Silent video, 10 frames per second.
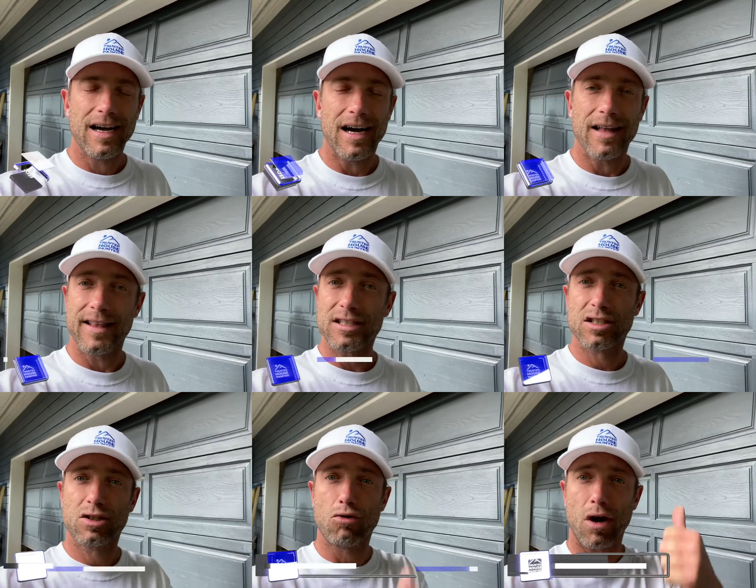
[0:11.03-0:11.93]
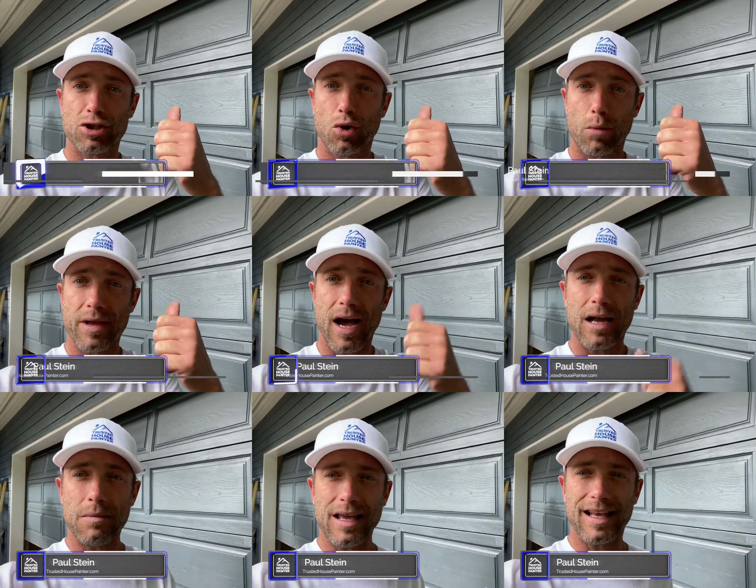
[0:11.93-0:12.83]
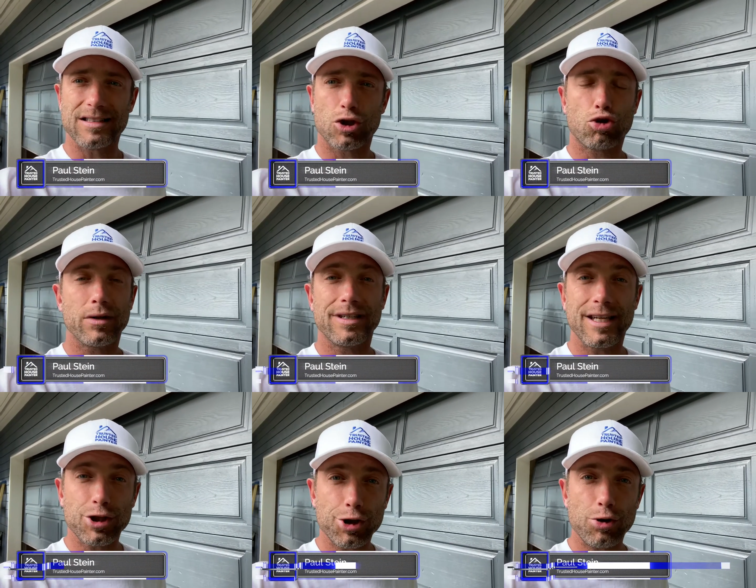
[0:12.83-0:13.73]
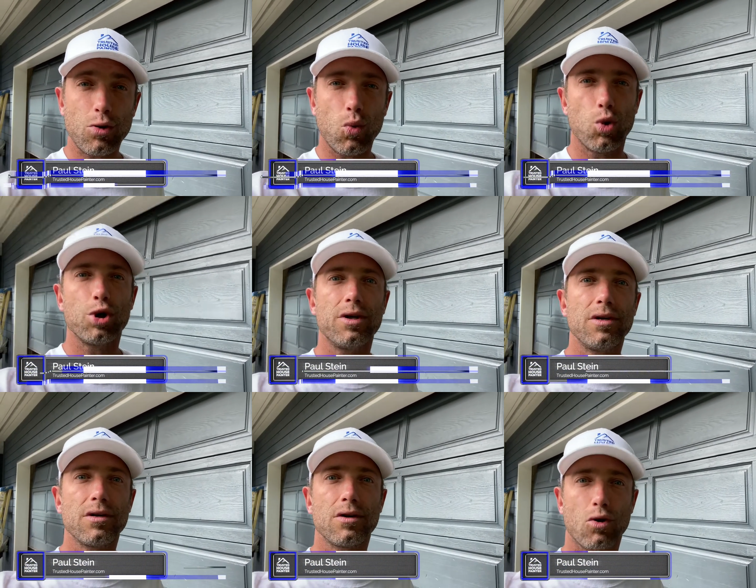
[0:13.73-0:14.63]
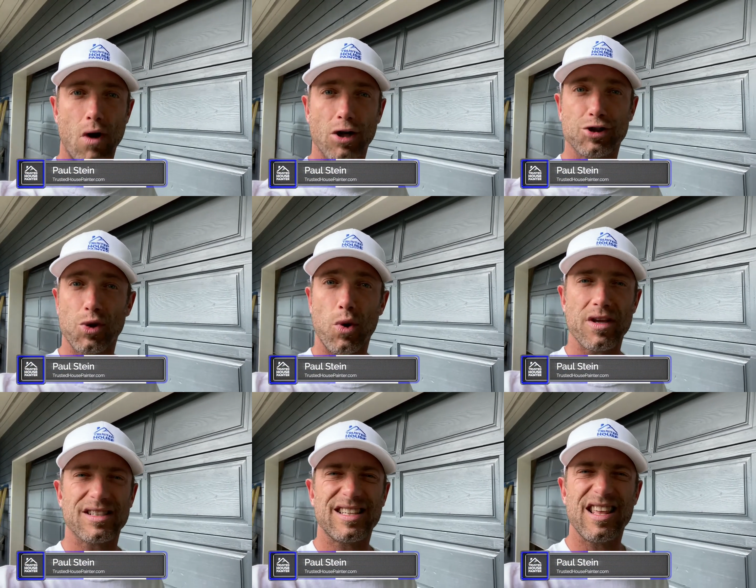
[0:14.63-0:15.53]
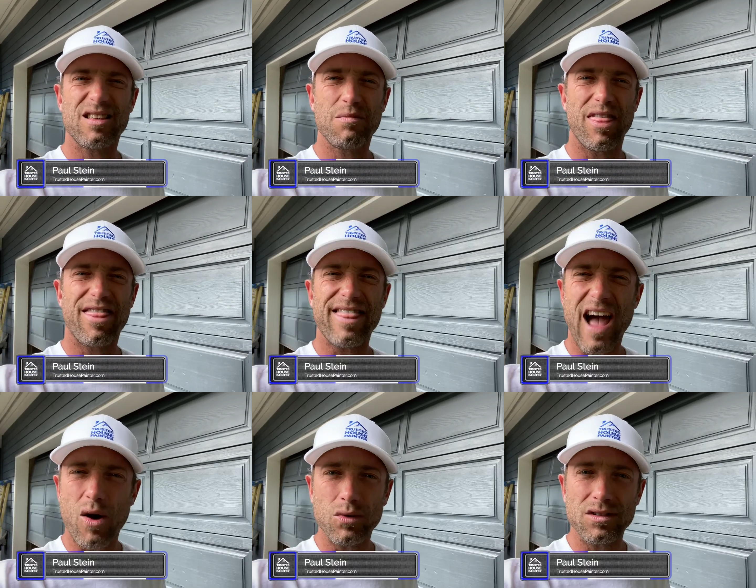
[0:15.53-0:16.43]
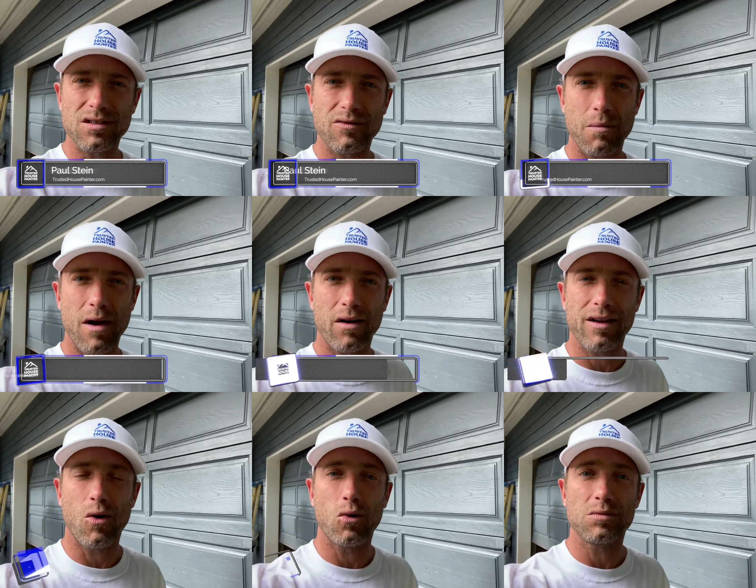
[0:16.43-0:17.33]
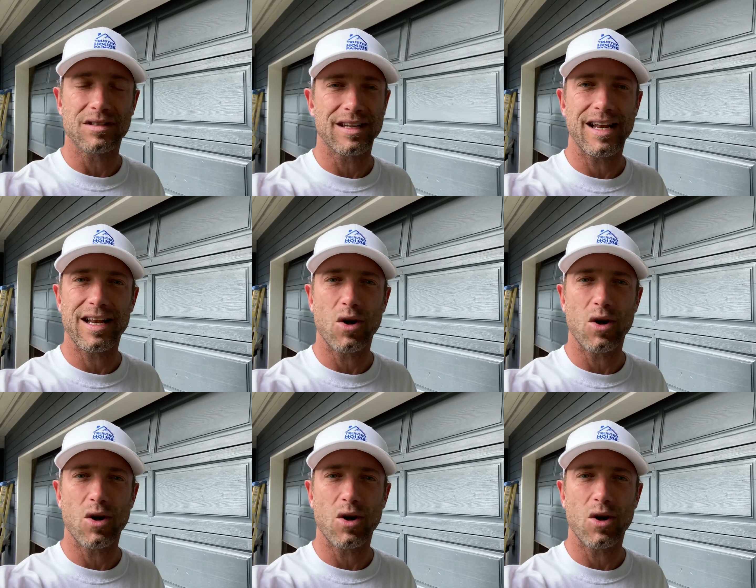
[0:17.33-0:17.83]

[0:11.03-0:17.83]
Uh, this garage door behind me is a traditional wood garage door. You see them in thousands of American homes and Canadian